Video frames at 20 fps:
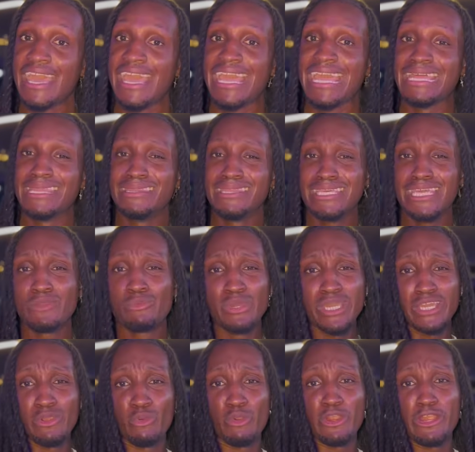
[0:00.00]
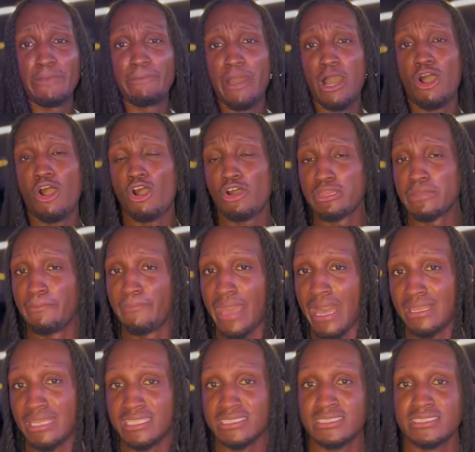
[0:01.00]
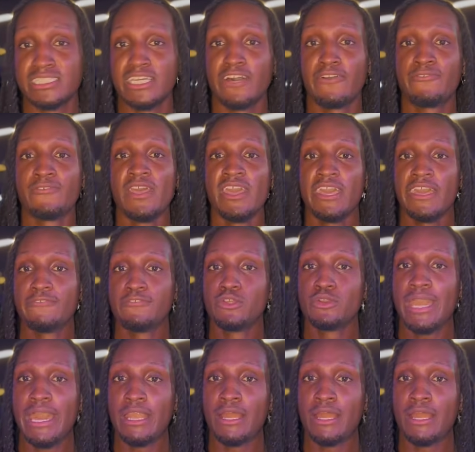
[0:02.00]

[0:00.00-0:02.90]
and then we can worry about all the balance stuff. If you